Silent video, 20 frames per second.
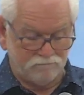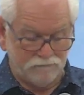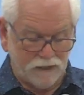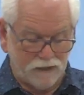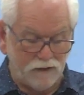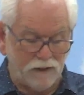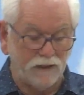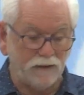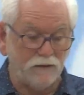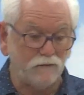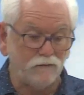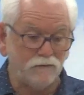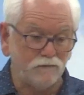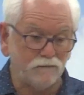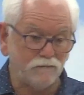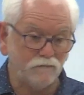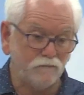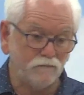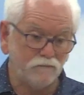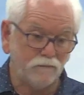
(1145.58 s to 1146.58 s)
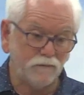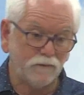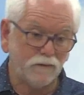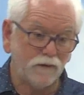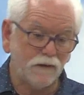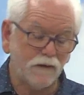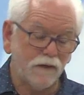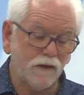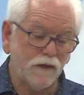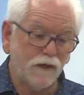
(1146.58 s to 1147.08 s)
he
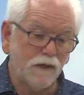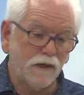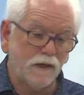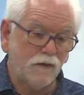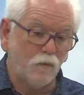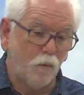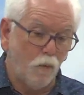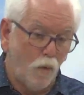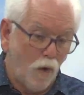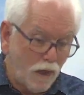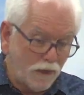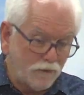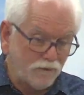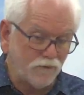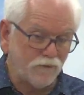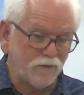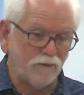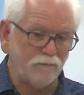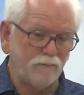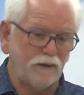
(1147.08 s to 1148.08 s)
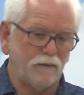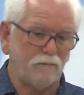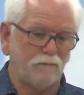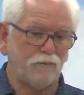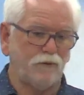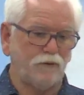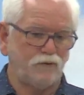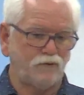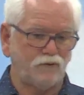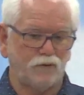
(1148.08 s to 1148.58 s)
wants to be a
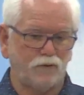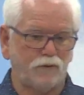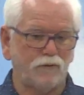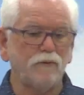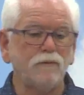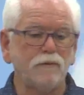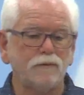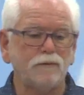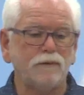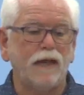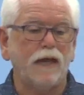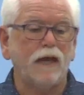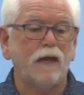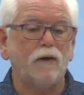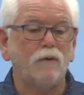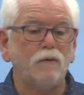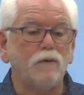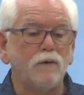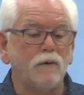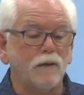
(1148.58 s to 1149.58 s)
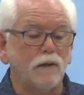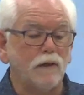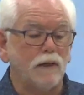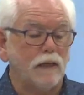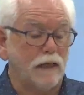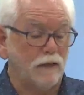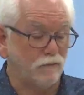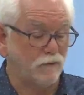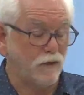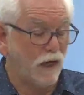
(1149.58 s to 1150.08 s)
preacher now.
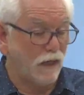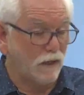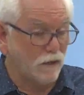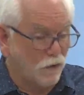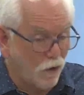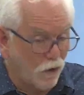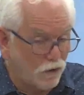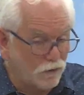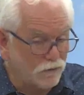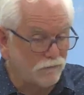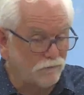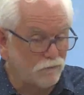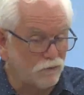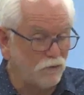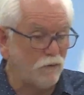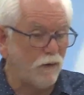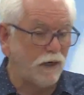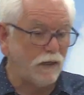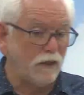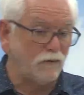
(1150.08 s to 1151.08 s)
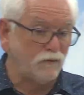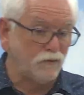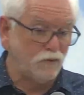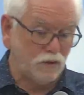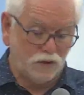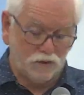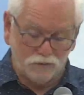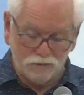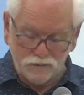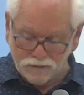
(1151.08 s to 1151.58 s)
Has God called him to? I don't
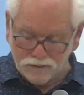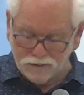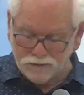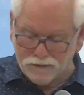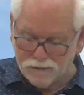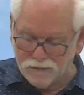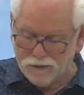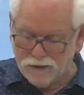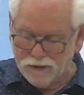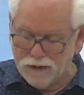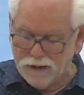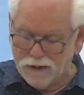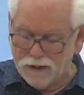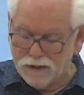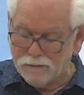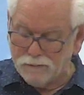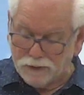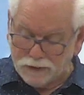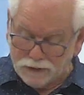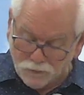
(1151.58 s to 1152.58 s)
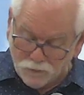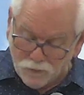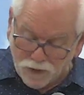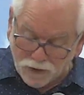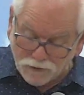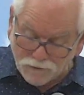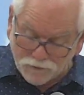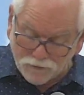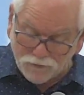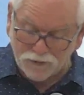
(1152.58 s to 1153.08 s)
know but he
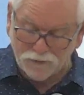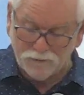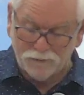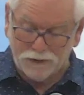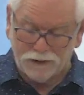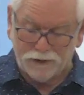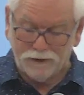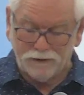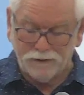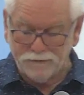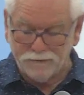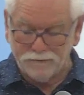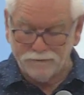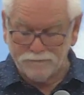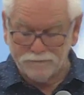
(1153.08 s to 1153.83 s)
wants to be.